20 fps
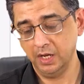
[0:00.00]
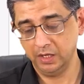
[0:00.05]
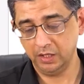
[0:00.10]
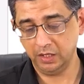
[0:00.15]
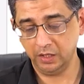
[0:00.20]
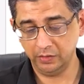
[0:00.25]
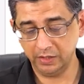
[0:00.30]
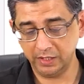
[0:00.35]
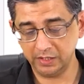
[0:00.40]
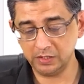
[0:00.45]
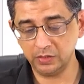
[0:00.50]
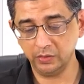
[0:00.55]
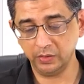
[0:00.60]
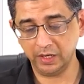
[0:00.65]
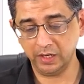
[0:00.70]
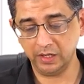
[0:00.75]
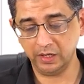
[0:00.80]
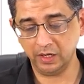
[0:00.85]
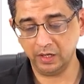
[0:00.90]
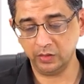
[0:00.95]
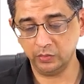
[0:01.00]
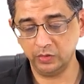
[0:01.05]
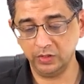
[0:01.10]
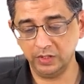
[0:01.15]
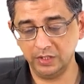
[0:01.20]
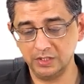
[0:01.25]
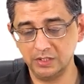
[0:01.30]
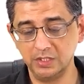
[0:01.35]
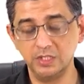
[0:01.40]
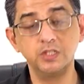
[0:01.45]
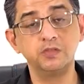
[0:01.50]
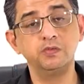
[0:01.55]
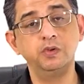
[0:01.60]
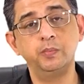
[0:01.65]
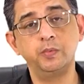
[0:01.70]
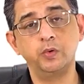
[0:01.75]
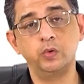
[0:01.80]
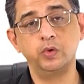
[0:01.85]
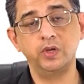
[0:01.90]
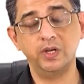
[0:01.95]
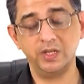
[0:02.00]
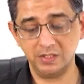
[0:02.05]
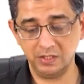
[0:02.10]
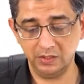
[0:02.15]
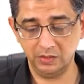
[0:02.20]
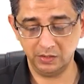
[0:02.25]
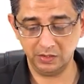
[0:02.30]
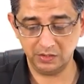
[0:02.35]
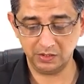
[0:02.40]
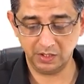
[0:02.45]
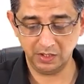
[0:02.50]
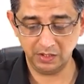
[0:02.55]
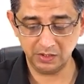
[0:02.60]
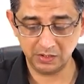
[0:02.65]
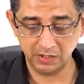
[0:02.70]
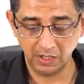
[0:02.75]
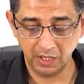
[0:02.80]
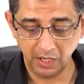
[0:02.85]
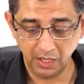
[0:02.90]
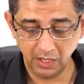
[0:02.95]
Now let's look at how the disease will progress in this case.